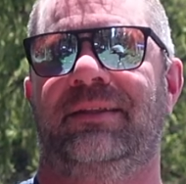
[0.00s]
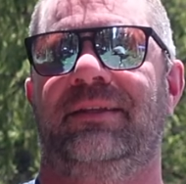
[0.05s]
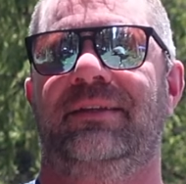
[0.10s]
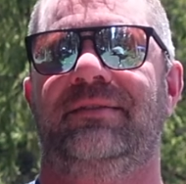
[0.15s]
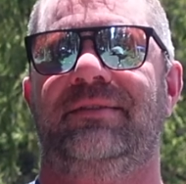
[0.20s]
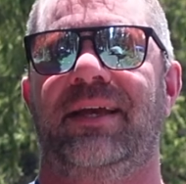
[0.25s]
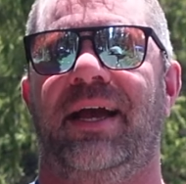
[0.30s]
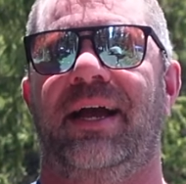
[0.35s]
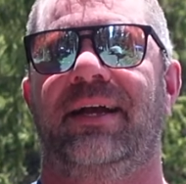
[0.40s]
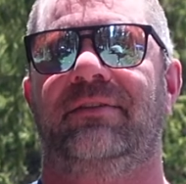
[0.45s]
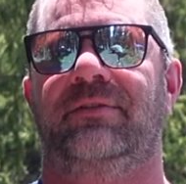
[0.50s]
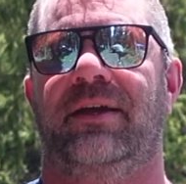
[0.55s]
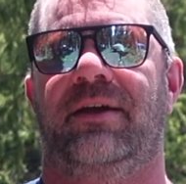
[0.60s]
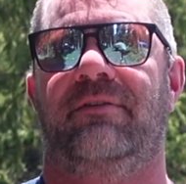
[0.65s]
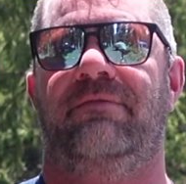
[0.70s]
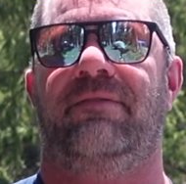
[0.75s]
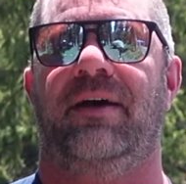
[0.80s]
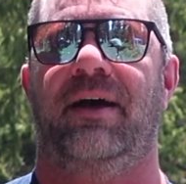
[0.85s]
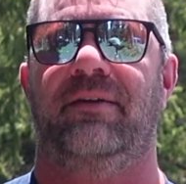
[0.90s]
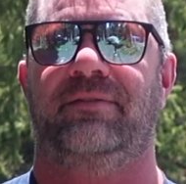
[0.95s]
this guy is gonna
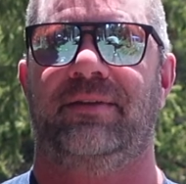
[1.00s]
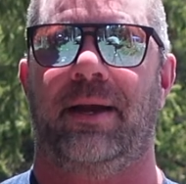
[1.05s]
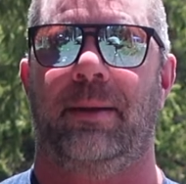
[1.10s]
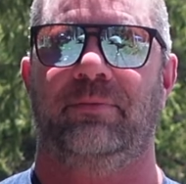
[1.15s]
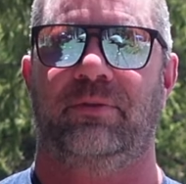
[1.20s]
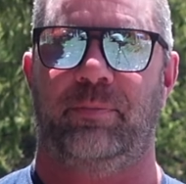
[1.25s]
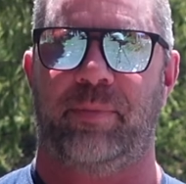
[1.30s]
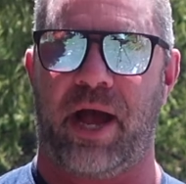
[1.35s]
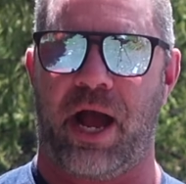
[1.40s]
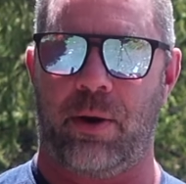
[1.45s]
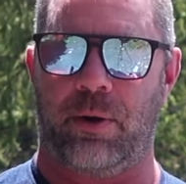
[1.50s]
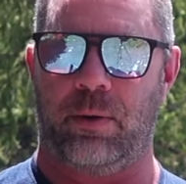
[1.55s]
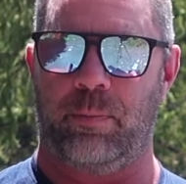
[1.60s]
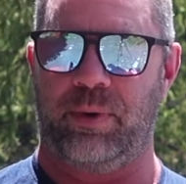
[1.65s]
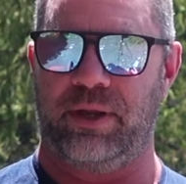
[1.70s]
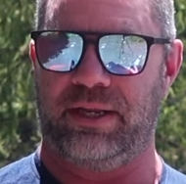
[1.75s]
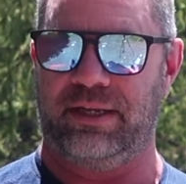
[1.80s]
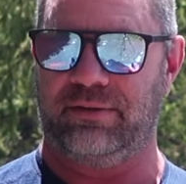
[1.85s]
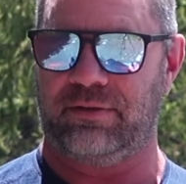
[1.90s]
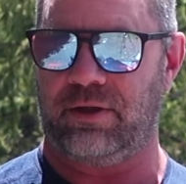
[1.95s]
have five times the power,
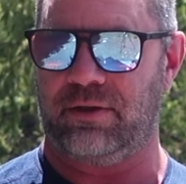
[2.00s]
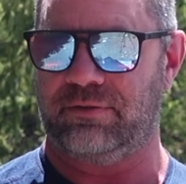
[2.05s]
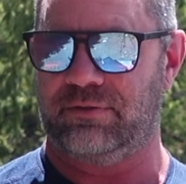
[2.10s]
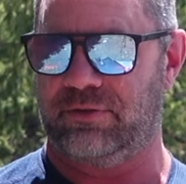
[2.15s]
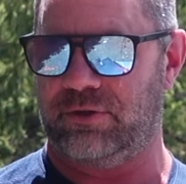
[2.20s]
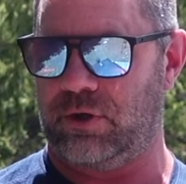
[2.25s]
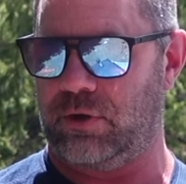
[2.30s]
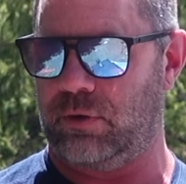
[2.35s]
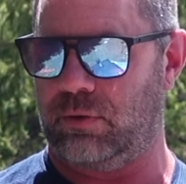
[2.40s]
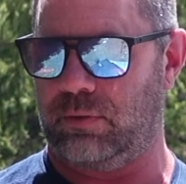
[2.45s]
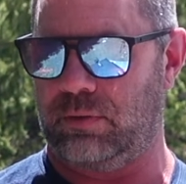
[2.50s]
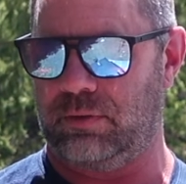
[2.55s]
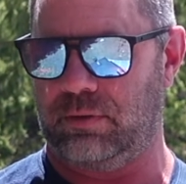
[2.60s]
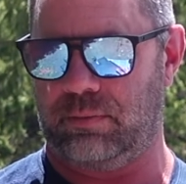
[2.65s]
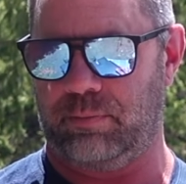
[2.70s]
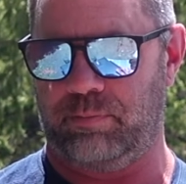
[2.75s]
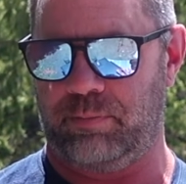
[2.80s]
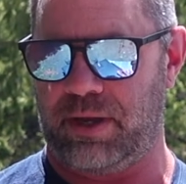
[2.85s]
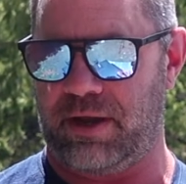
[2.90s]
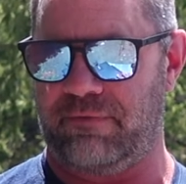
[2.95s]
but he's also
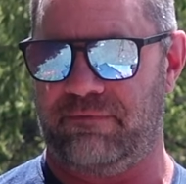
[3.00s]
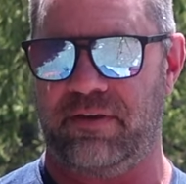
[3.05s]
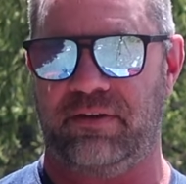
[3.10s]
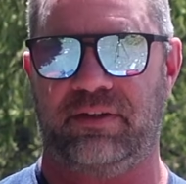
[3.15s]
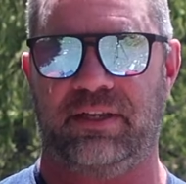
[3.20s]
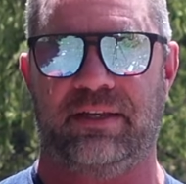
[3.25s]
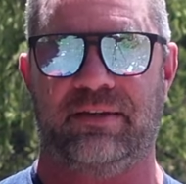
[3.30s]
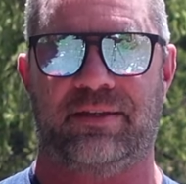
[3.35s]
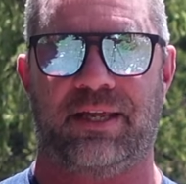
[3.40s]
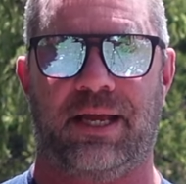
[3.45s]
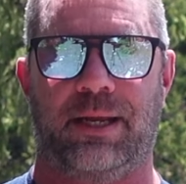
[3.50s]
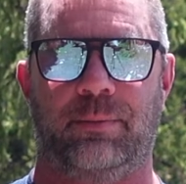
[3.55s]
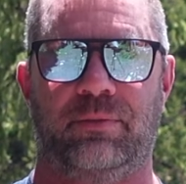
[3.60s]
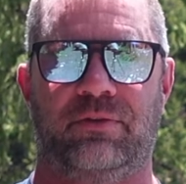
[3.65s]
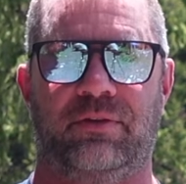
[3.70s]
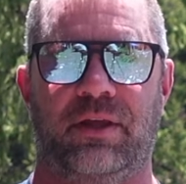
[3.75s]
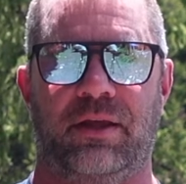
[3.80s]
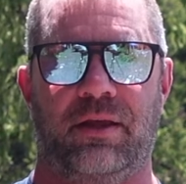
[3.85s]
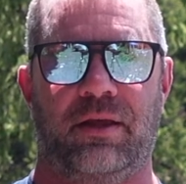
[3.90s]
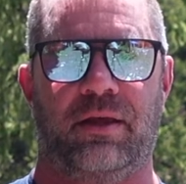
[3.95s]
about 15
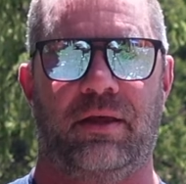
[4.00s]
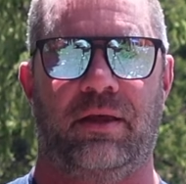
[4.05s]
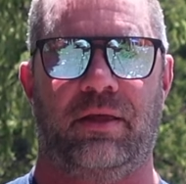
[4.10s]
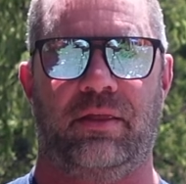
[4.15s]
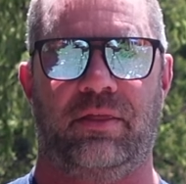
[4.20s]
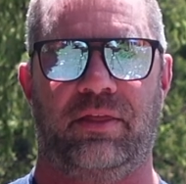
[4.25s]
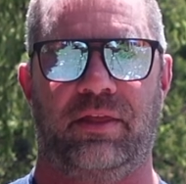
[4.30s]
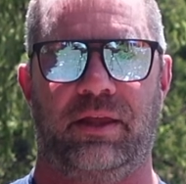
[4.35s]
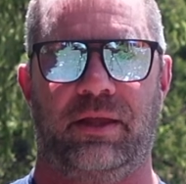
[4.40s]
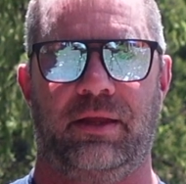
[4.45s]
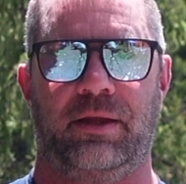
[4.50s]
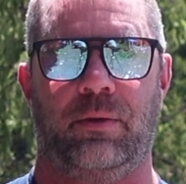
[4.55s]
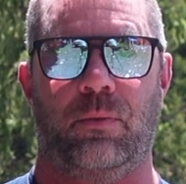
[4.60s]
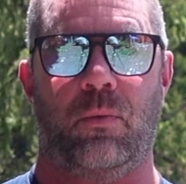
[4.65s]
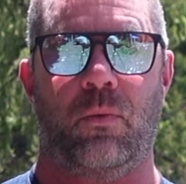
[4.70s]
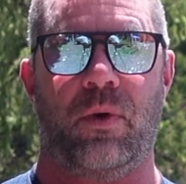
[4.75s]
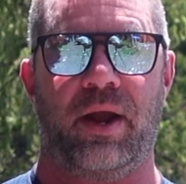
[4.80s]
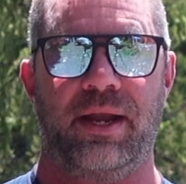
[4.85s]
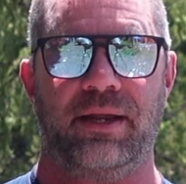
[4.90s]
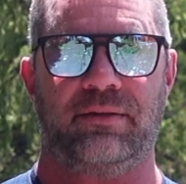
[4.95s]
times the
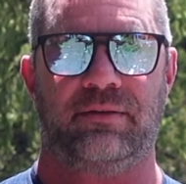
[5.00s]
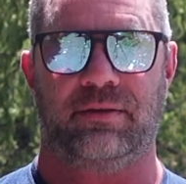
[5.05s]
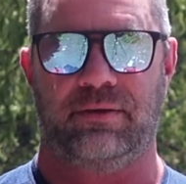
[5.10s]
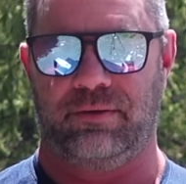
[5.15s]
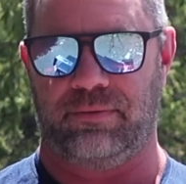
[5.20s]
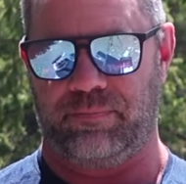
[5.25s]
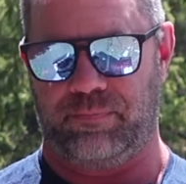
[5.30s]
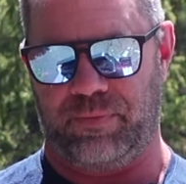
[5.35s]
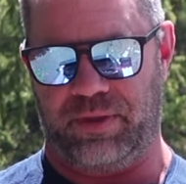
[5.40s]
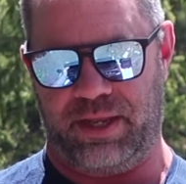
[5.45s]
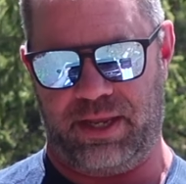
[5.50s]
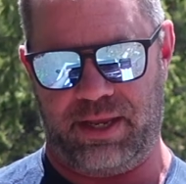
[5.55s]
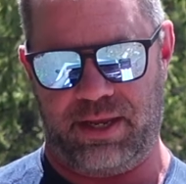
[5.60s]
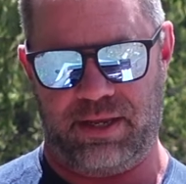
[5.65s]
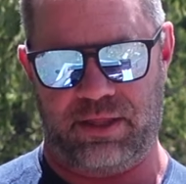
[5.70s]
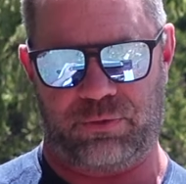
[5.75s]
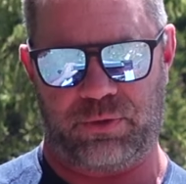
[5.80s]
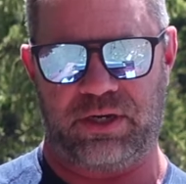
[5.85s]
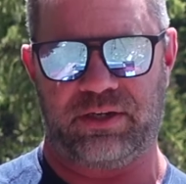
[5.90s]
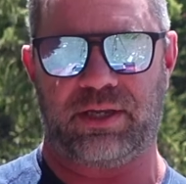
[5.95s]
weight
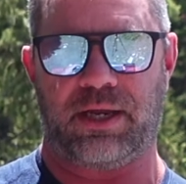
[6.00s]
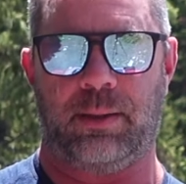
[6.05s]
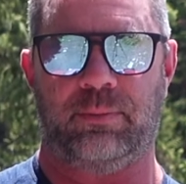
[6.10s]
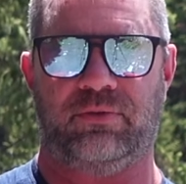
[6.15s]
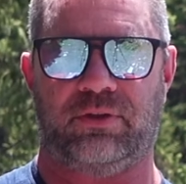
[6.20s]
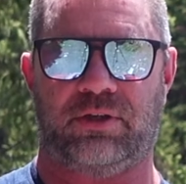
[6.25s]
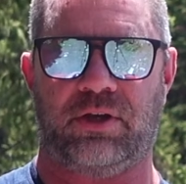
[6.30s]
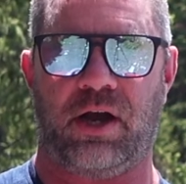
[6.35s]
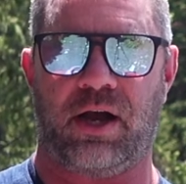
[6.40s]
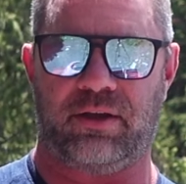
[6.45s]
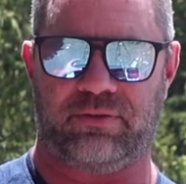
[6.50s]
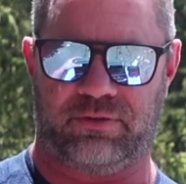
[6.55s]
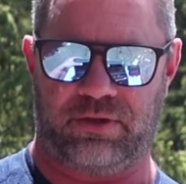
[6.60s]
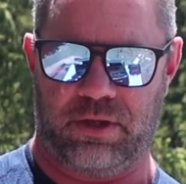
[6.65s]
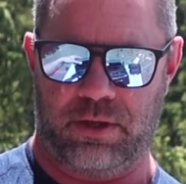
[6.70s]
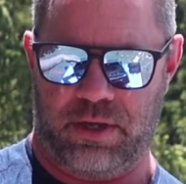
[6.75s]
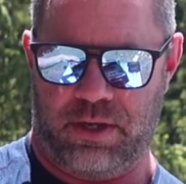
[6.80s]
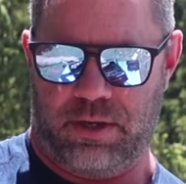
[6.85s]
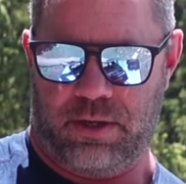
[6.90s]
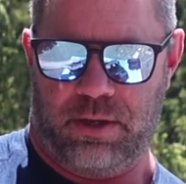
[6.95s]
and three times the cost.
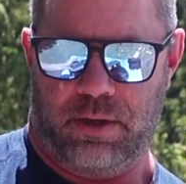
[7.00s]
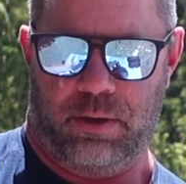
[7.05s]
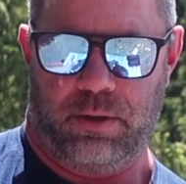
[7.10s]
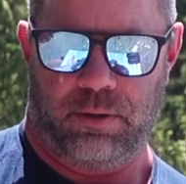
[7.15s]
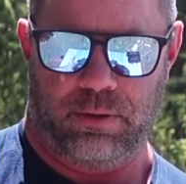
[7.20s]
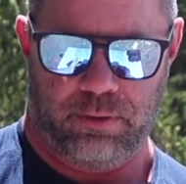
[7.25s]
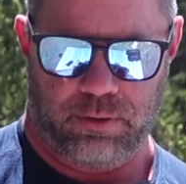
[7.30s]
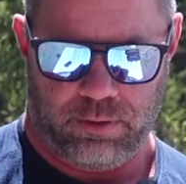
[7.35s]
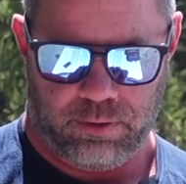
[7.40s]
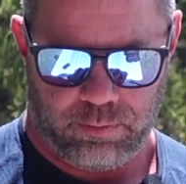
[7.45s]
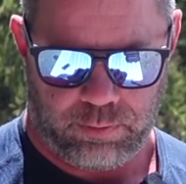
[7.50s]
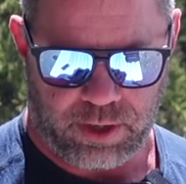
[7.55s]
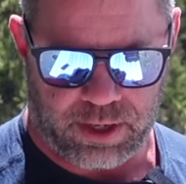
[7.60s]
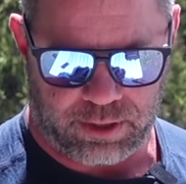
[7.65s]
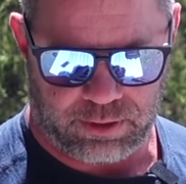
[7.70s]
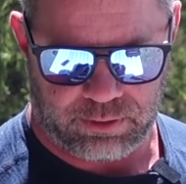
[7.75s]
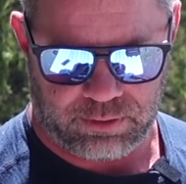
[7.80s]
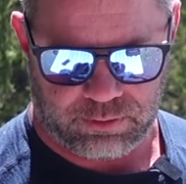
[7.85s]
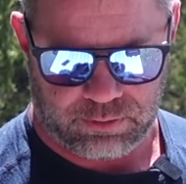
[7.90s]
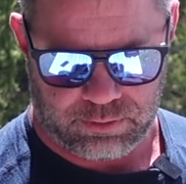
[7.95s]

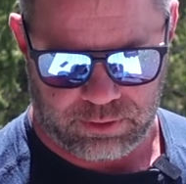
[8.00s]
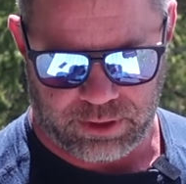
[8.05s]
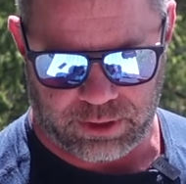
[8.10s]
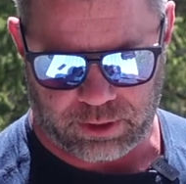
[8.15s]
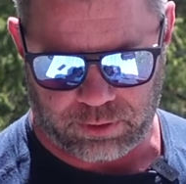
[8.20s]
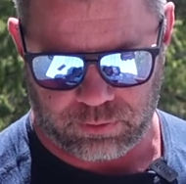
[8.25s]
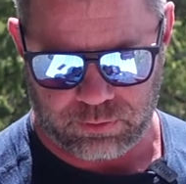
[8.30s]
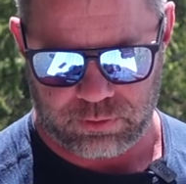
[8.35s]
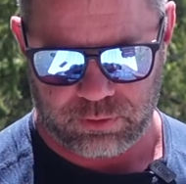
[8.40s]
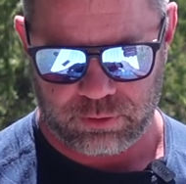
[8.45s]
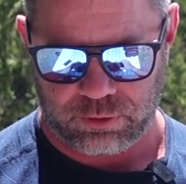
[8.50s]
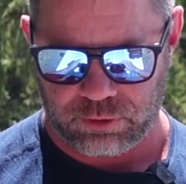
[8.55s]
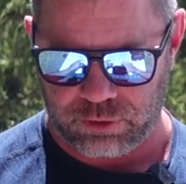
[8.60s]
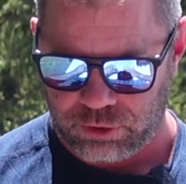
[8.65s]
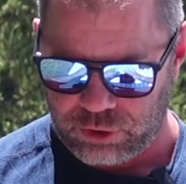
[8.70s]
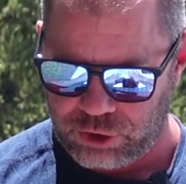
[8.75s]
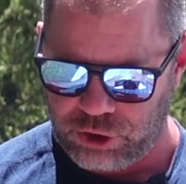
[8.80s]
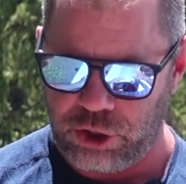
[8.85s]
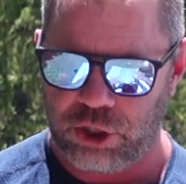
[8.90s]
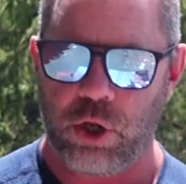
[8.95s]
But, you know,
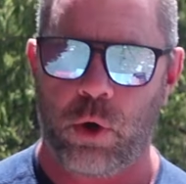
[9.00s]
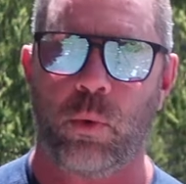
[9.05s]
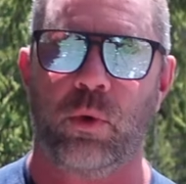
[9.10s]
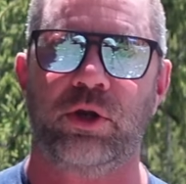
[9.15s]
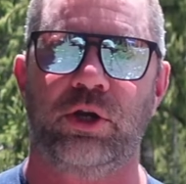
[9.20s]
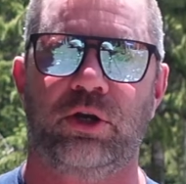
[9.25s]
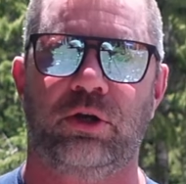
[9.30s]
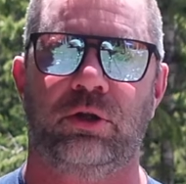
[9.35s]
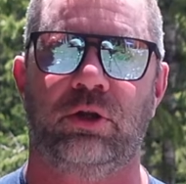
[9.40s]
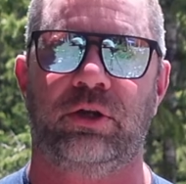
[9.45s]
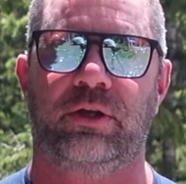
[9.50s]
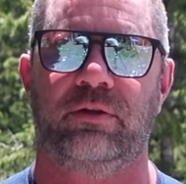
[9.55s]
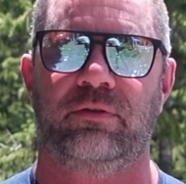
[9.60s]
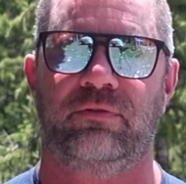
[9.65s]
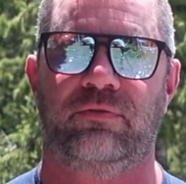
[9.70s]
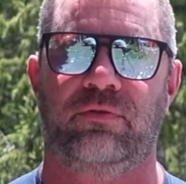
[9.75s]
you know what you're looking